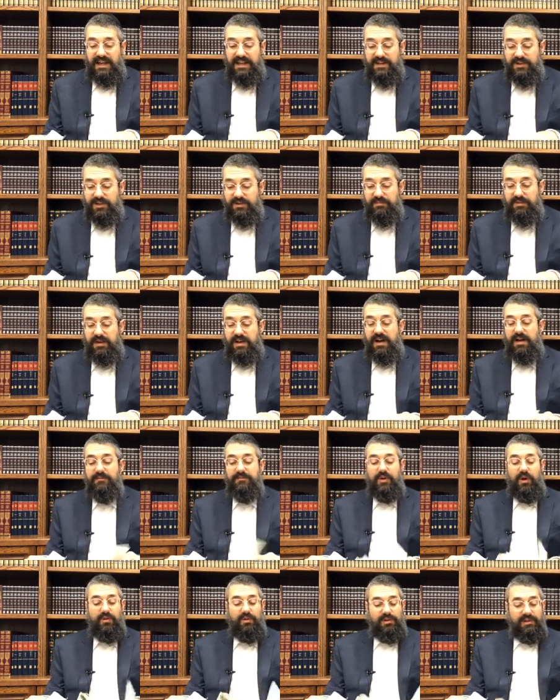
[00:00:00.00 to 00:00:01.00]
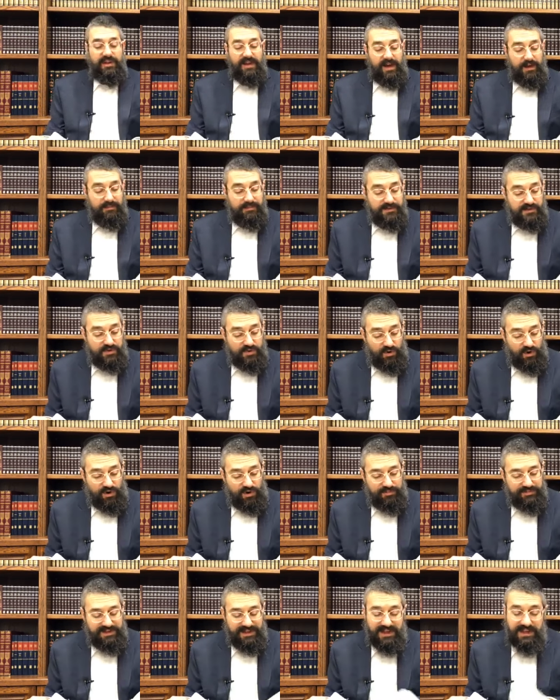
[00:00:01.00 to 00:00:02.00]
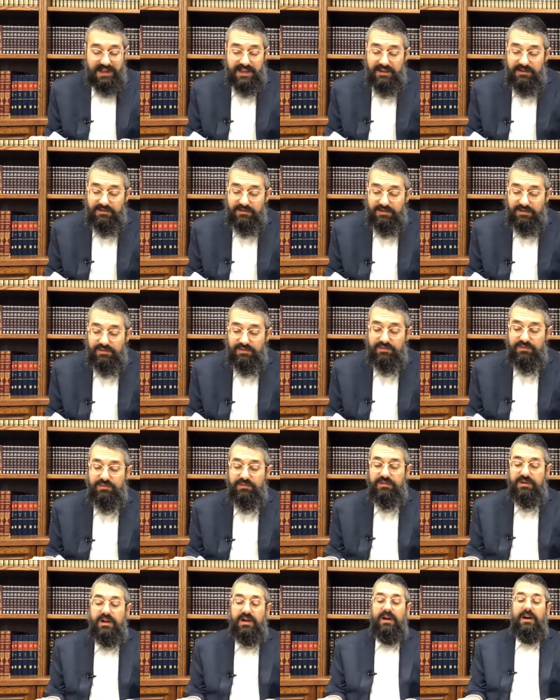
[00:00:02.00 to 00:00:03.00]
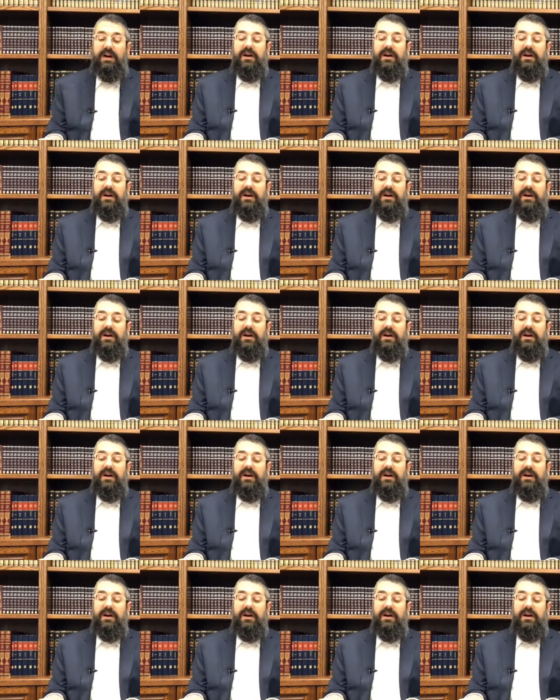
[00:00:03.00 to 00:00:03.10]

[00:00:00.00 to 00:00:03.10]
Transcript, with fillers: he should become totally absorbed into